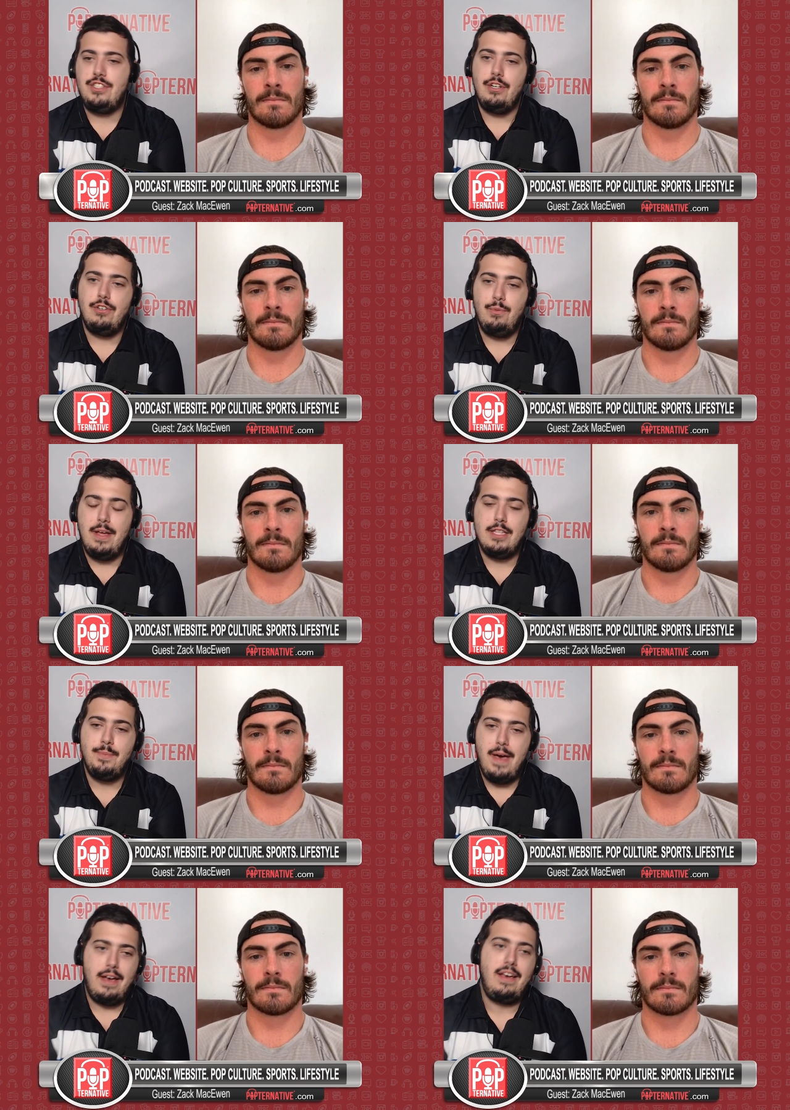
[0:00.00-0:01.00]
Speaker 1: year to bounce
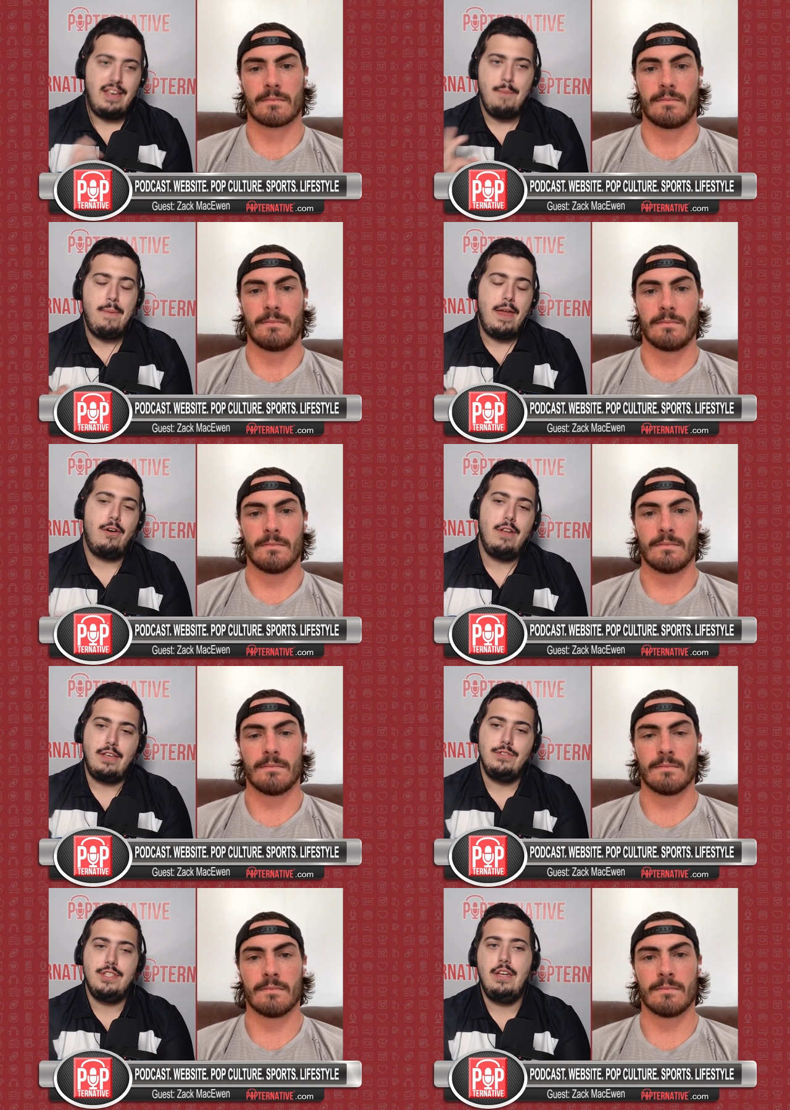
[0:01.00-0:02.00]
back and get better? Like you
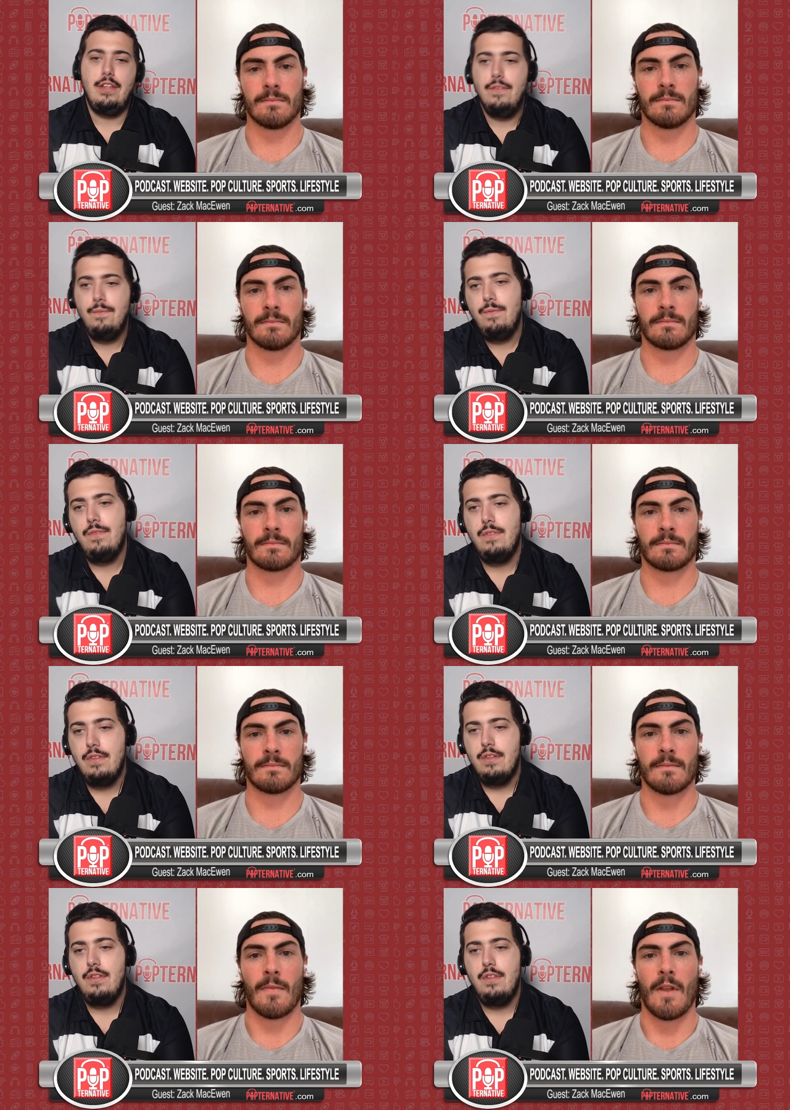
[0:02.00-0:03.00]
said.
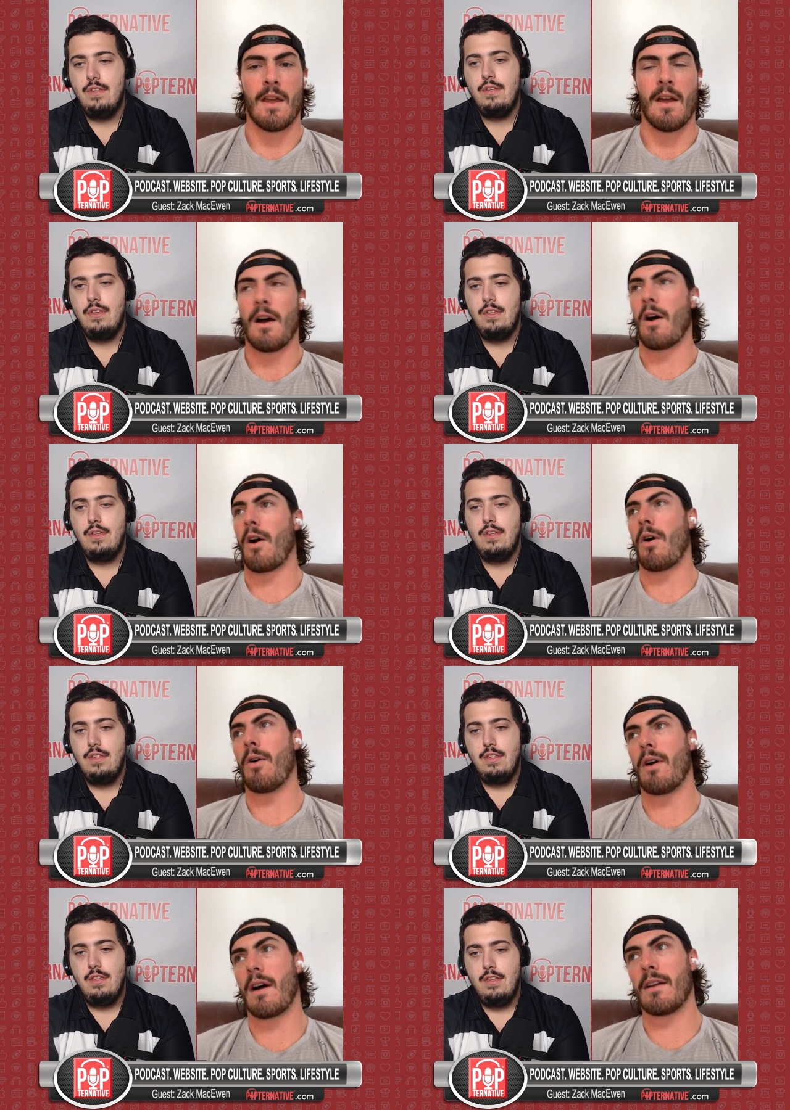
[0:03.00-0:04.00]

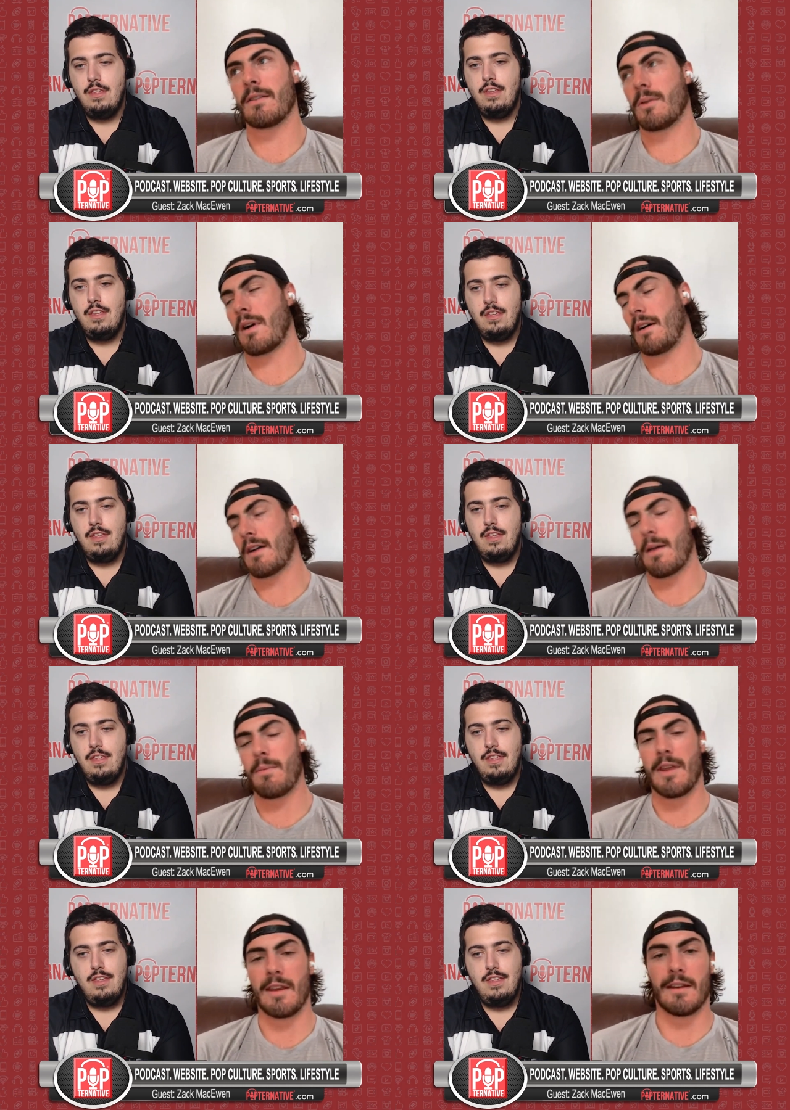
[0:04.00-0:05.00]
Speaker 2: Oh, well, I
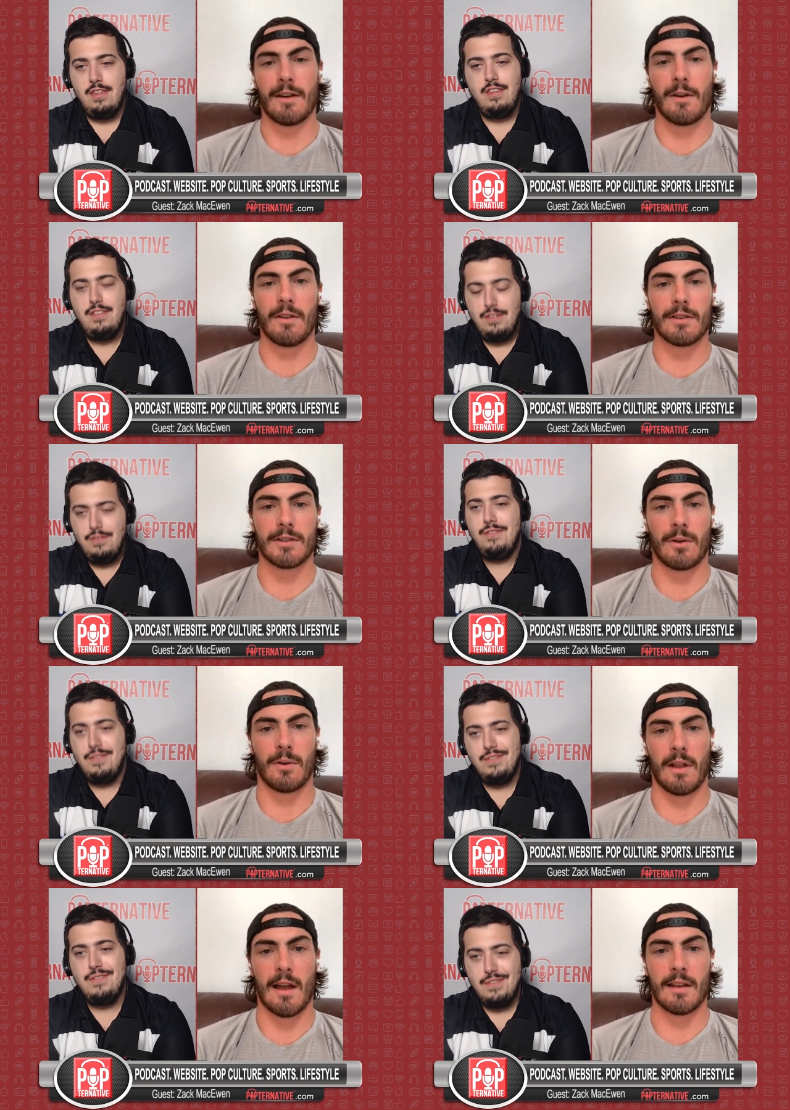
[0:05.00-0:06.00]
mean, you know, there's a
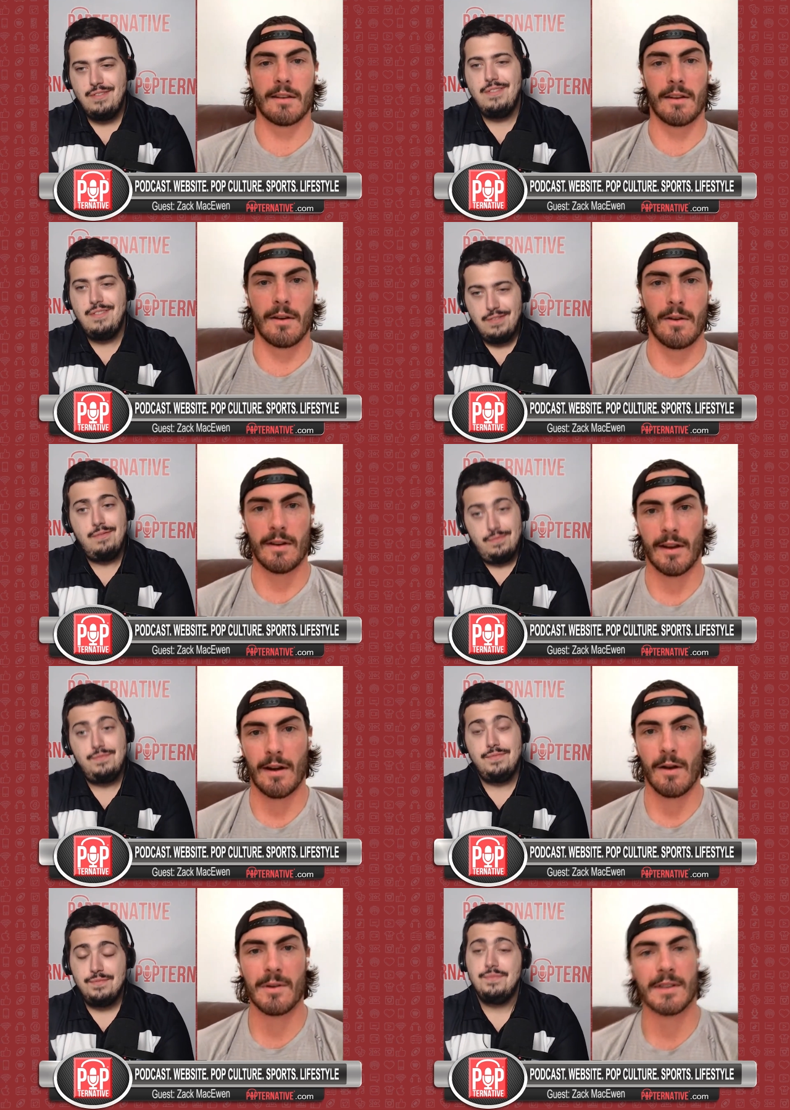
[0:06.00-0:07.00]
whole lot, you know, you can
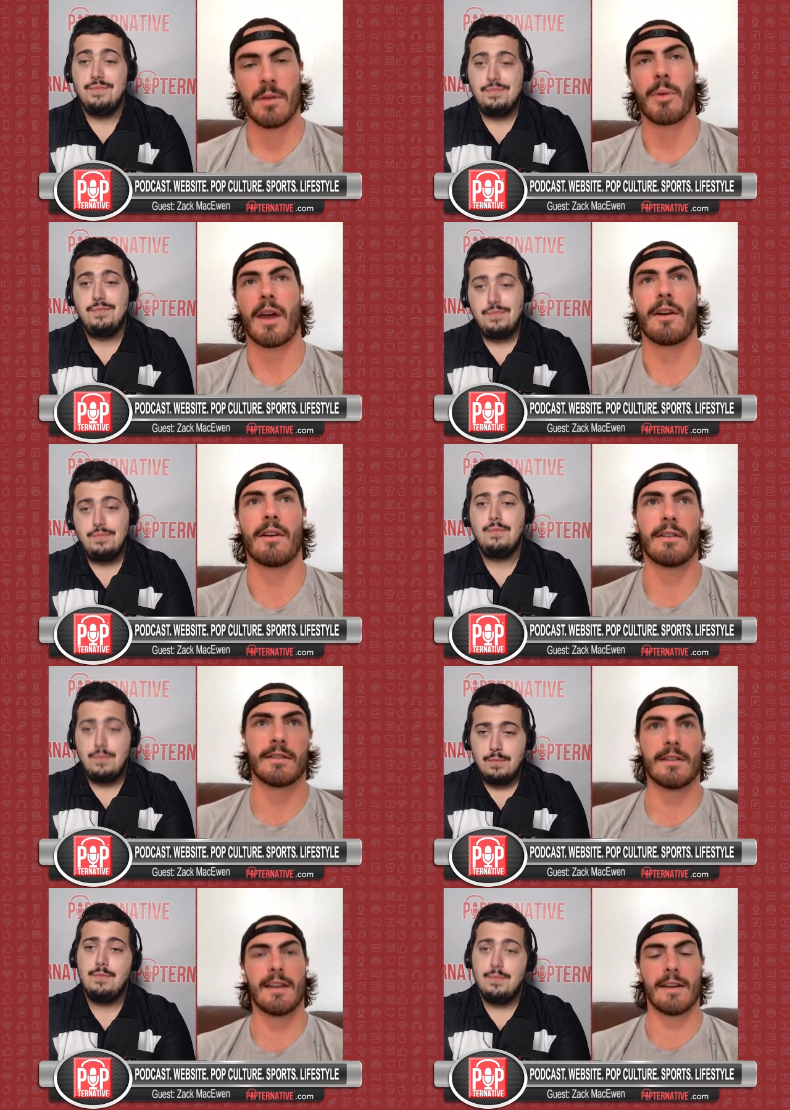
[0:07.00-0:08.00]
always get better
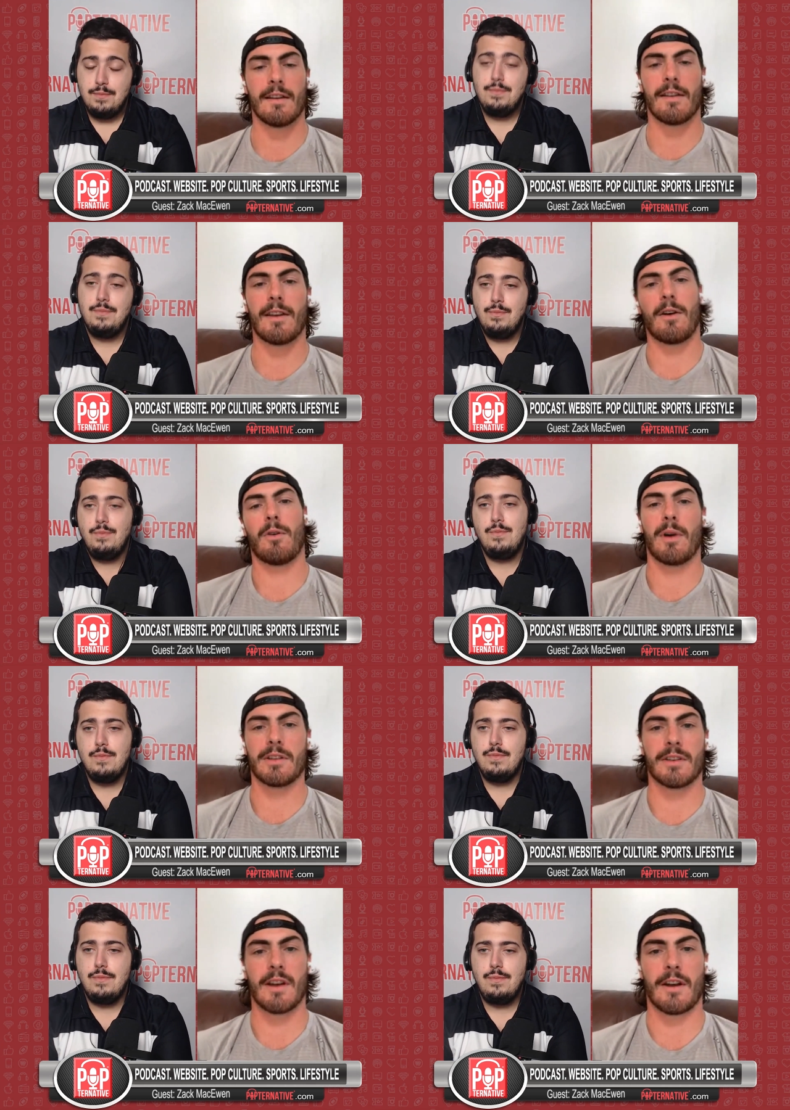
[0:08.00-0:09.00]
in, in a whole
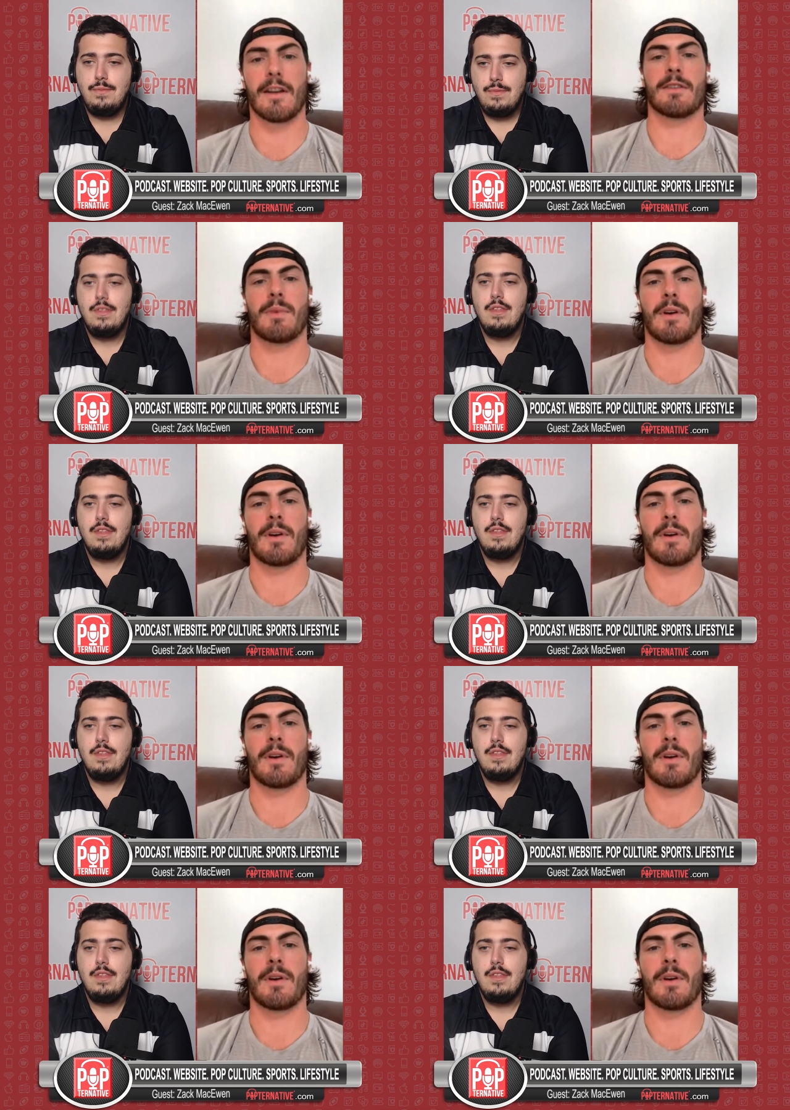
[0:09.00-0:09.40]
bunch of areas,